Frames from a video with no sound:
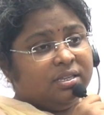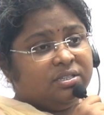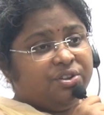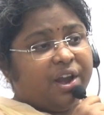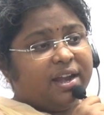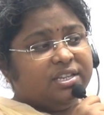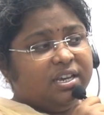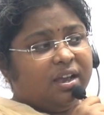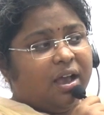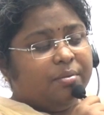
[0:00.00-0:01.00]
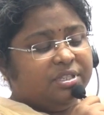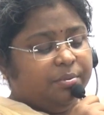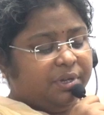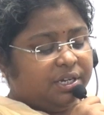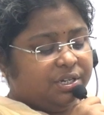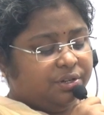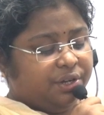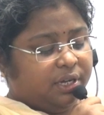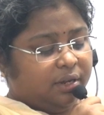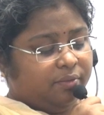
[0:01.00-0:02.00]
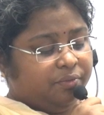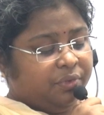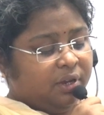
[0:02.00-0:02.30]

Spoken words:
Strategic Arms Limitation Treaty.